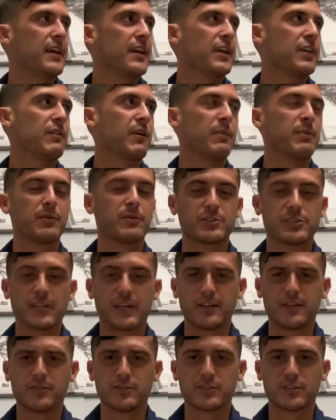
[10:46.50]
You've had people
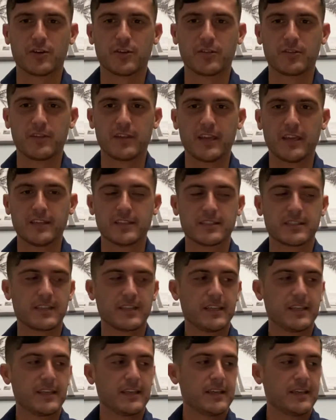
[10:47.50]
try to do certain things.
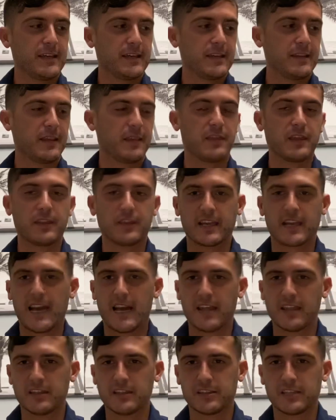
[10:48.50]
They think
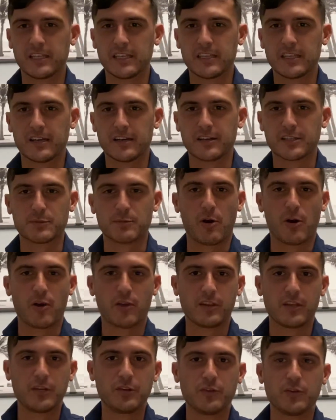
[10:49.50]
they're smarter
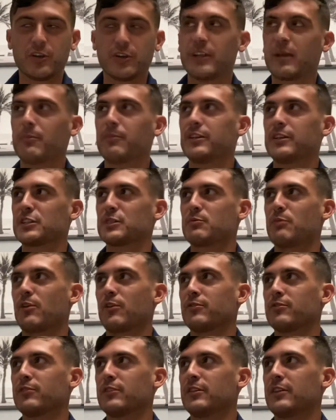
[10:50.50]
than you. You end up being
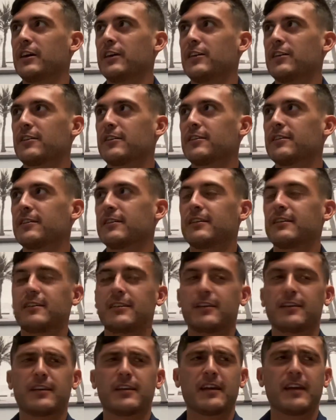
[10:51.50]
smarter than they are.
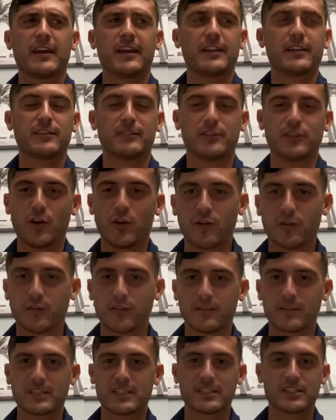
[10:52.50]
And no,
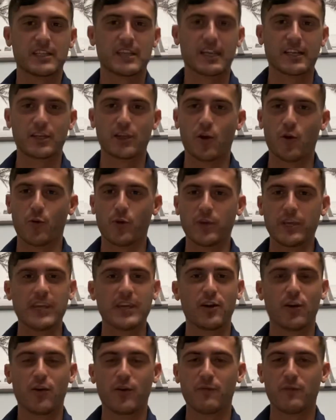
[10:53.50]
this is like no
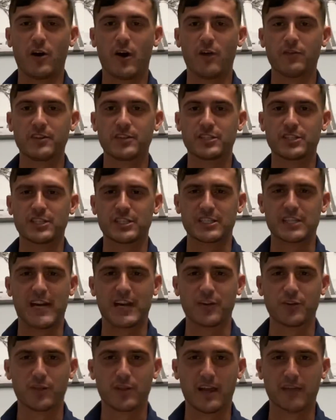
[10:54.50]
ego involved. This is just how
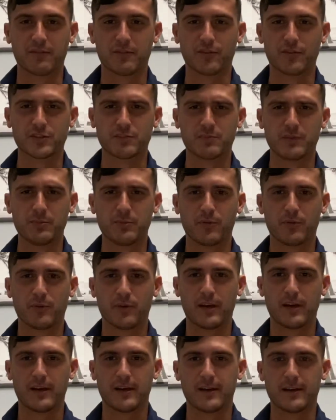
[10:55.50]
your life goes. People
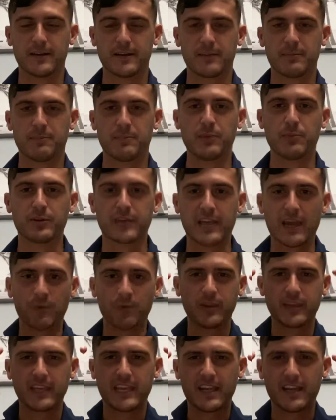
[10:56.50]
can't
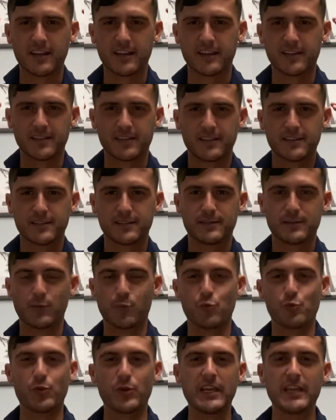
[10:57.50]
really get a
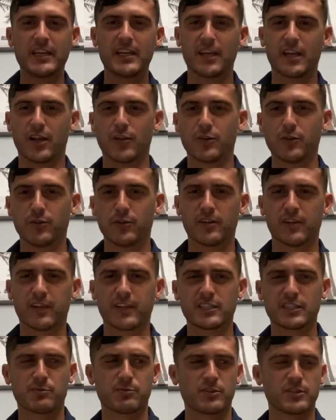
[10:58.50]
reading on you. They're like,
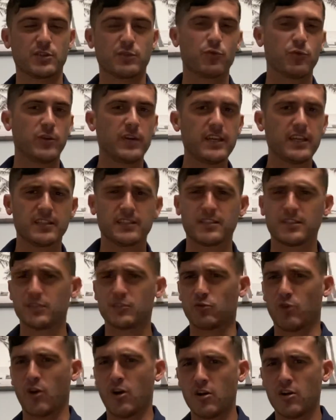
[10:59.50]
is this person weak? Is he
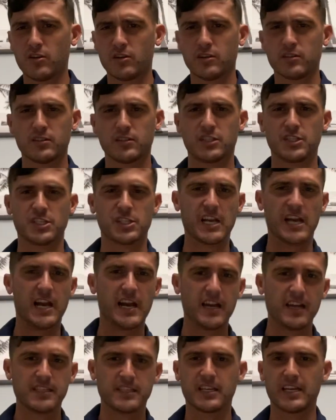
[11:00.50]
strong? Is he
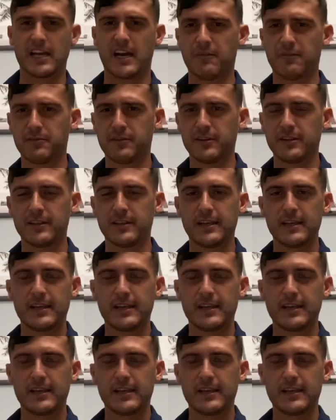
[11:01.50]
shy? Is he confident?